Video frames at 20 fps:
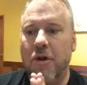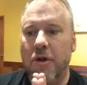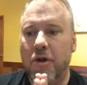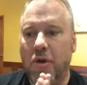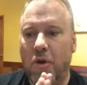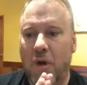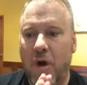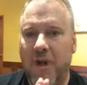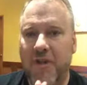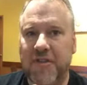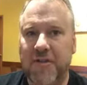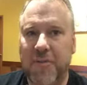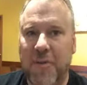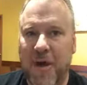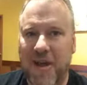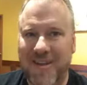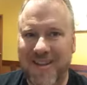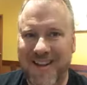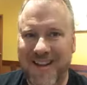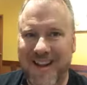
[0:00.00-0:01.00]

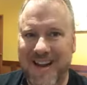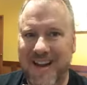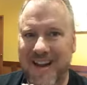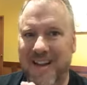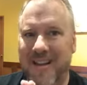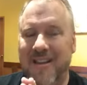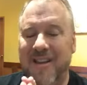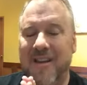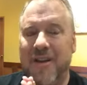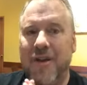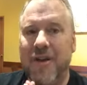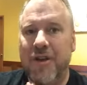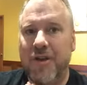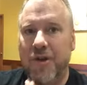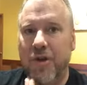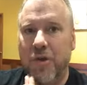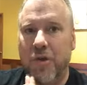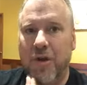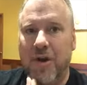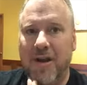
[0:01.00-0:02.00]
cross-pollinating
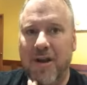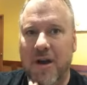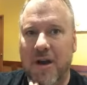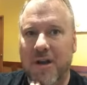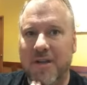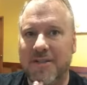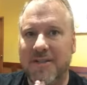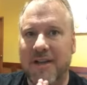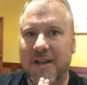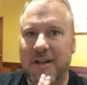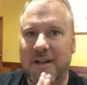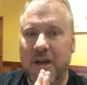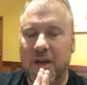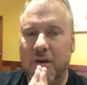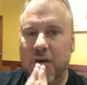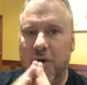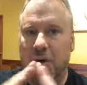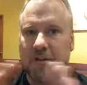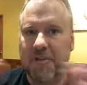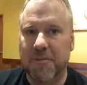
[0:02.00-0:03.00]
your content
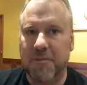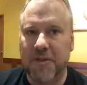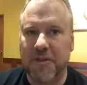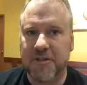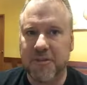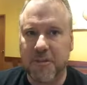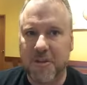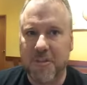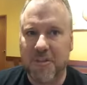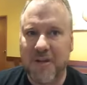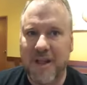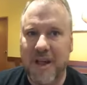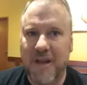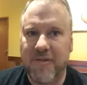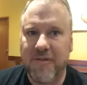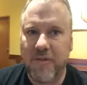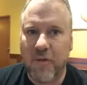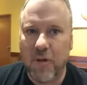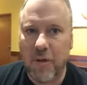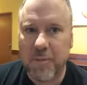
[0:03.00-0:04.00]
across multiple
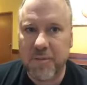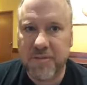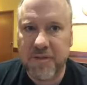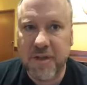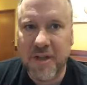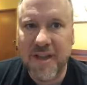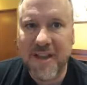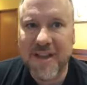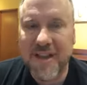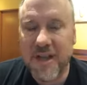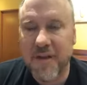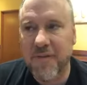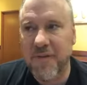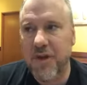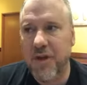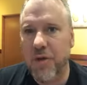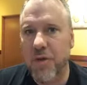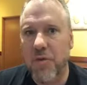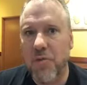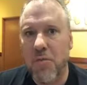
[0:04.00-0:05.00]
platforms, giving
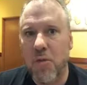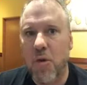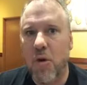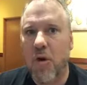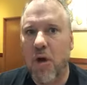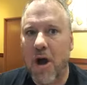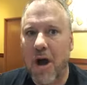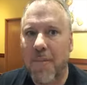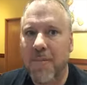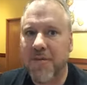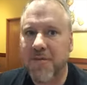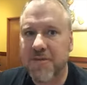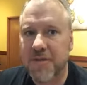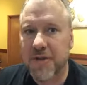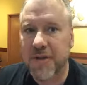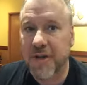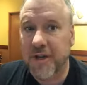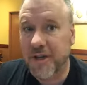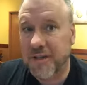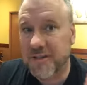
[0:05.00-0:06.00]
you more
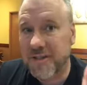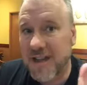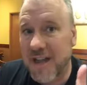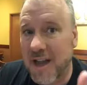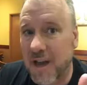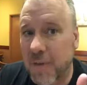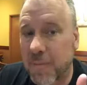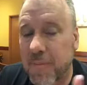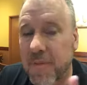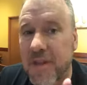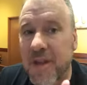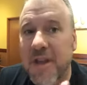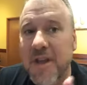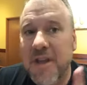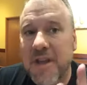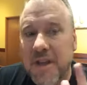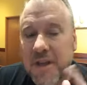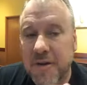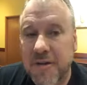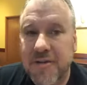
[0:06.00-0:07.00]
opportunities. Now,
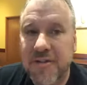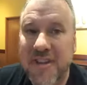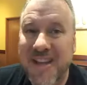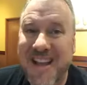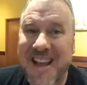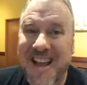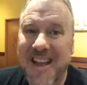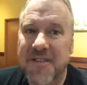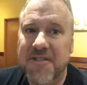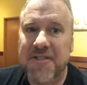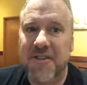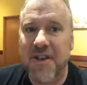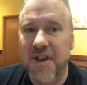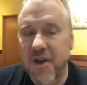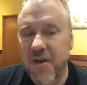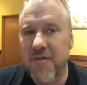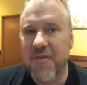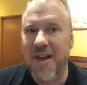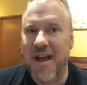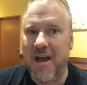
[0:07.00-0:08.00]
here's the
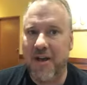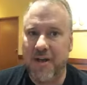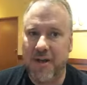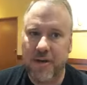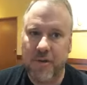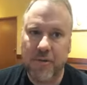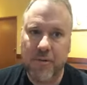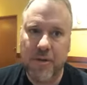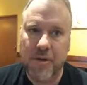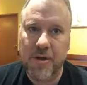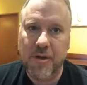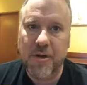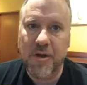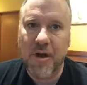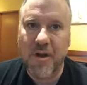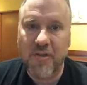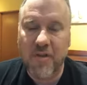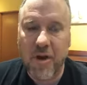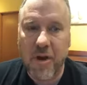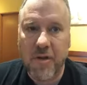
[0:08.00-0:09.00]
SEO value
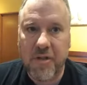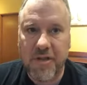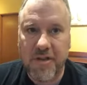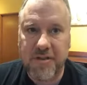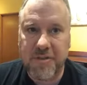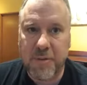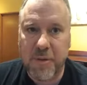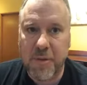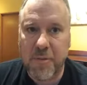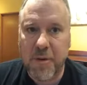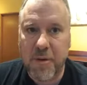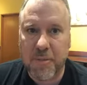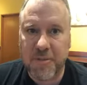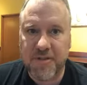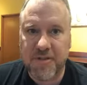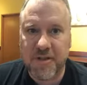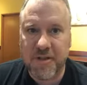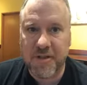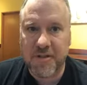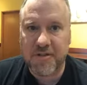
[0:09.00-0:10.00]
of all this
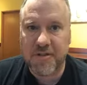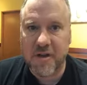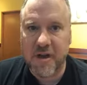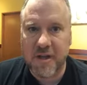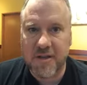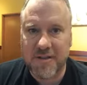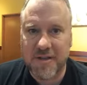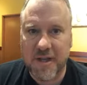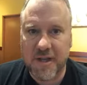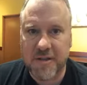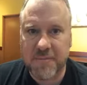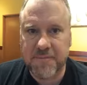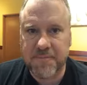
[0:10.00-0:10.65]
repurposing this content.